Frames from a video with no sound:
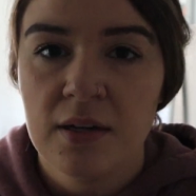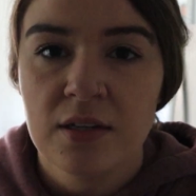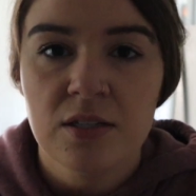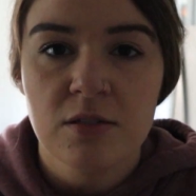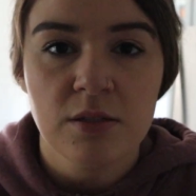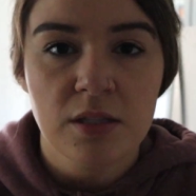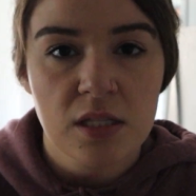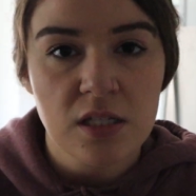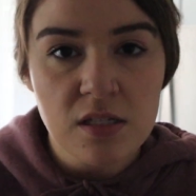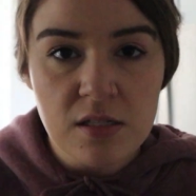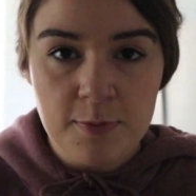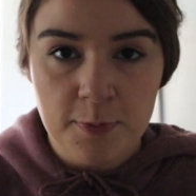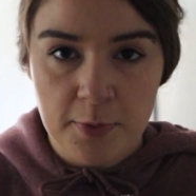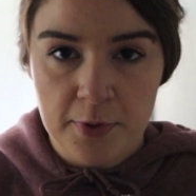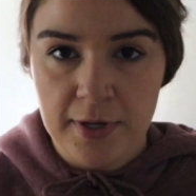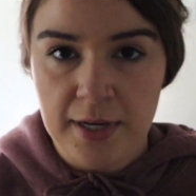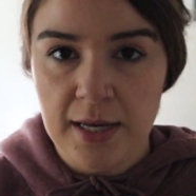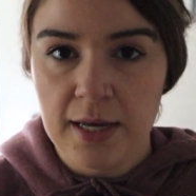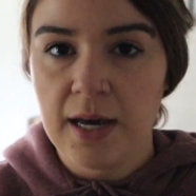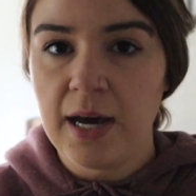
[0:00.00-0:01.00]
So at this
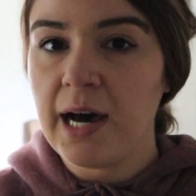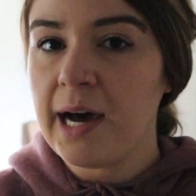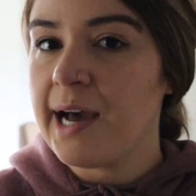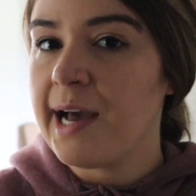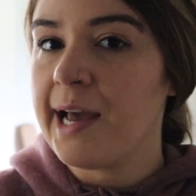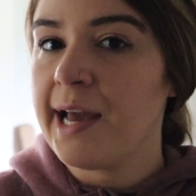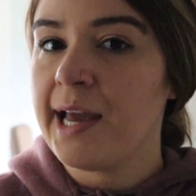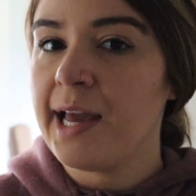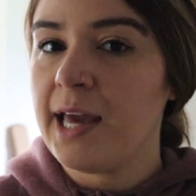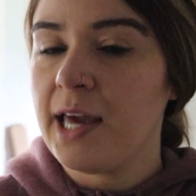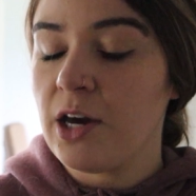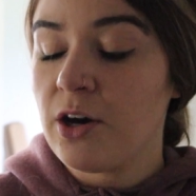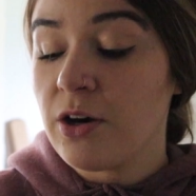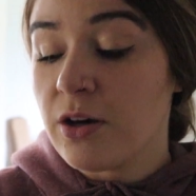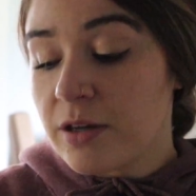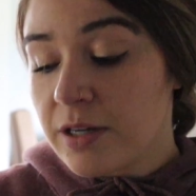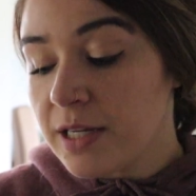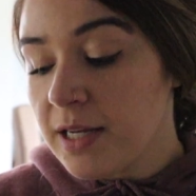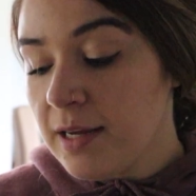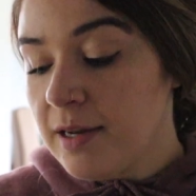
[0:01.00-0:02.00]
point, I
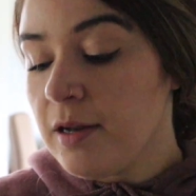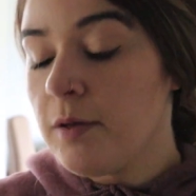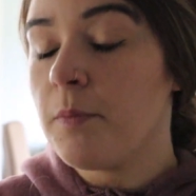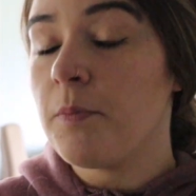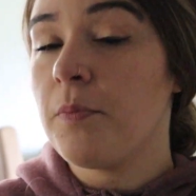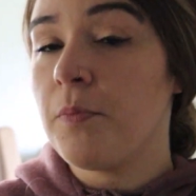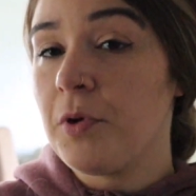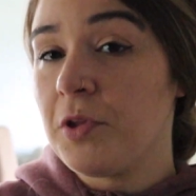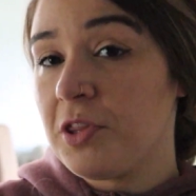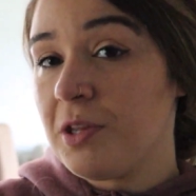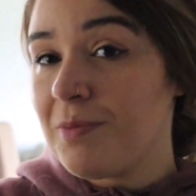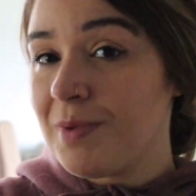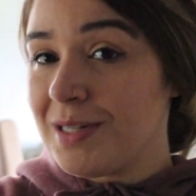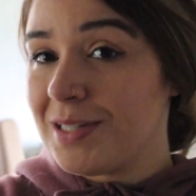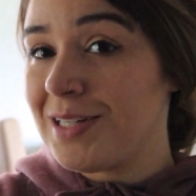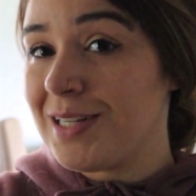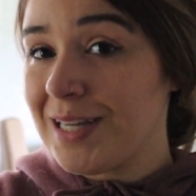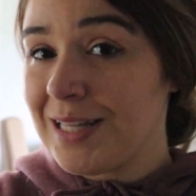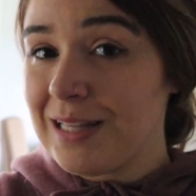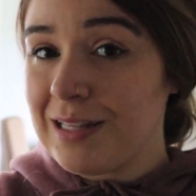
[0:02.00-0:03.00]
could put them
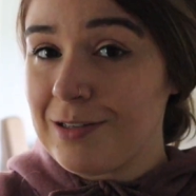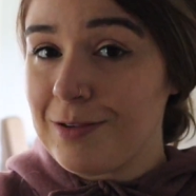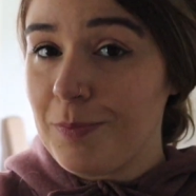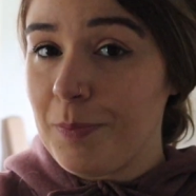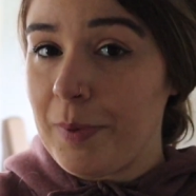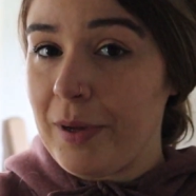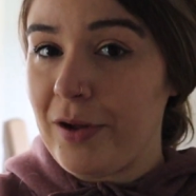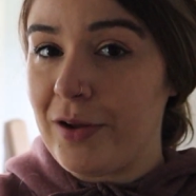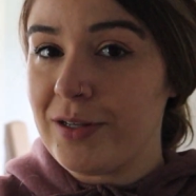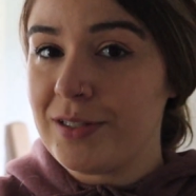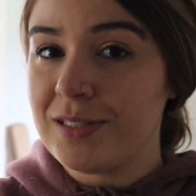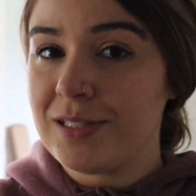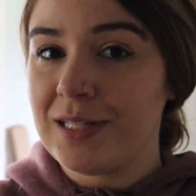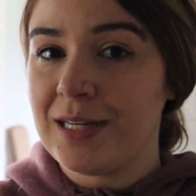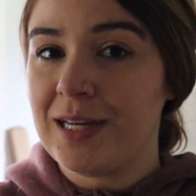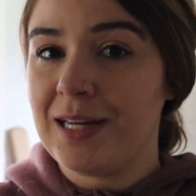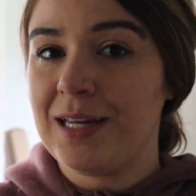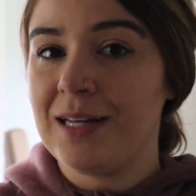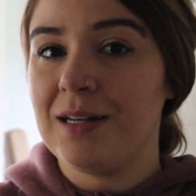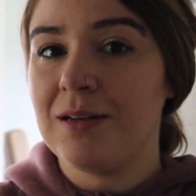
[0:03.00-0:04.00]
into like little balls
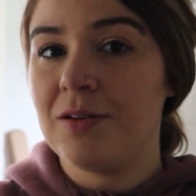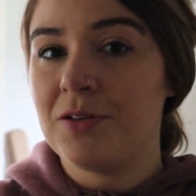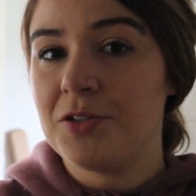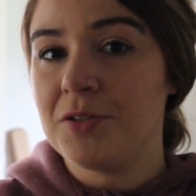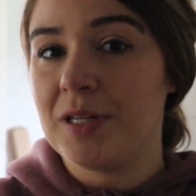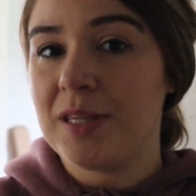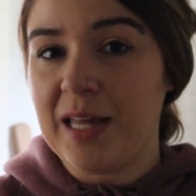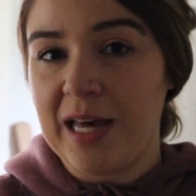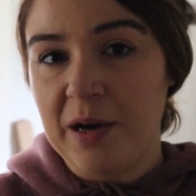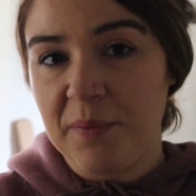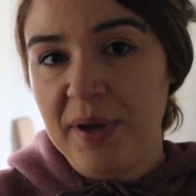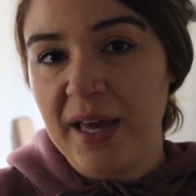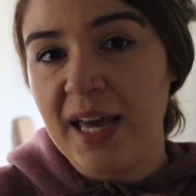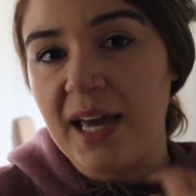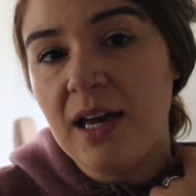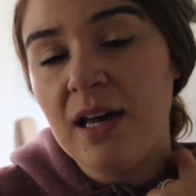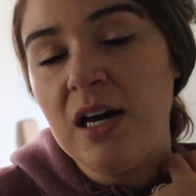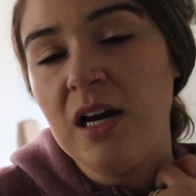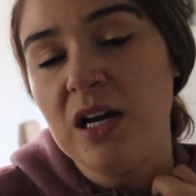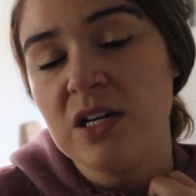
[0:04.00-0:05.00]
and do it that
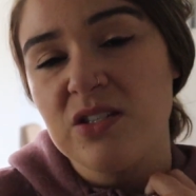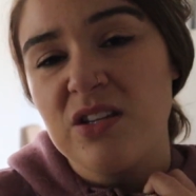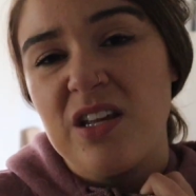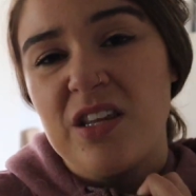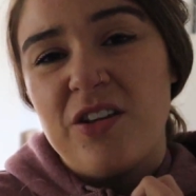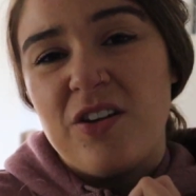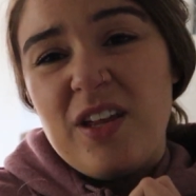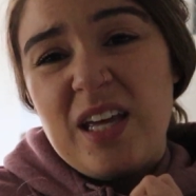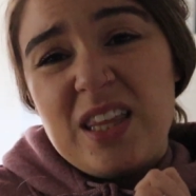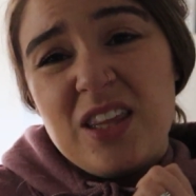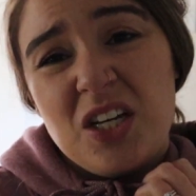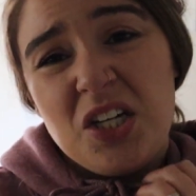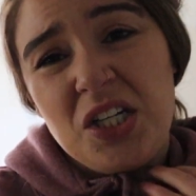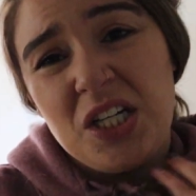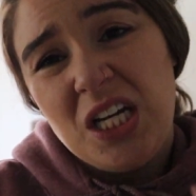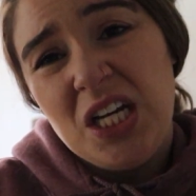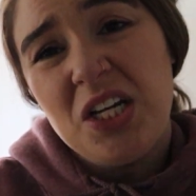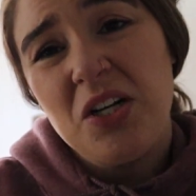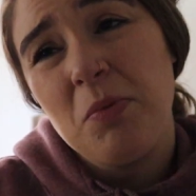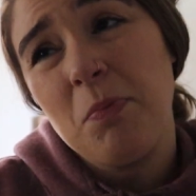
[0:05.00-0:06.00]
way so that they're like the
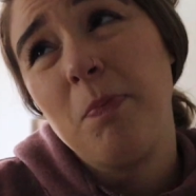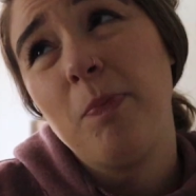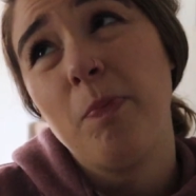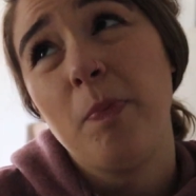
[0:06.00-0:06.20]
cookie dough